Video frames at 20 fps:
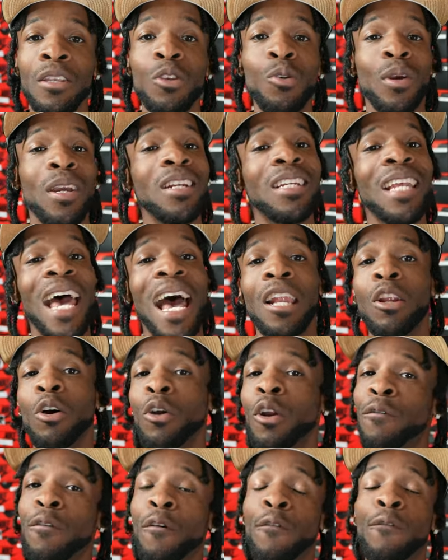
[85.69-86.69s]
You can download
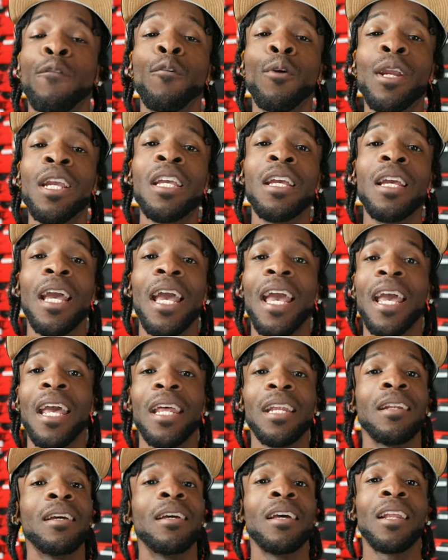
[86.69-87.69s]
it for free.
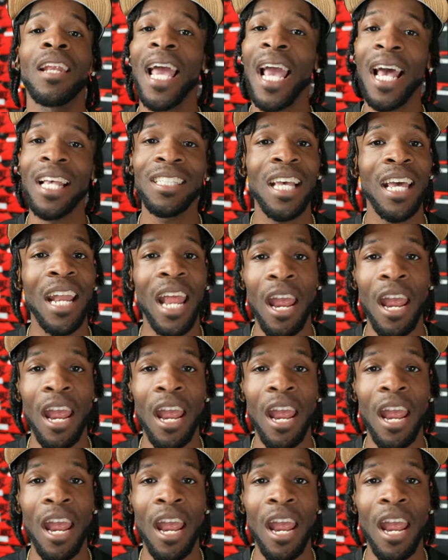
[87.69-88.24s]
And like I said,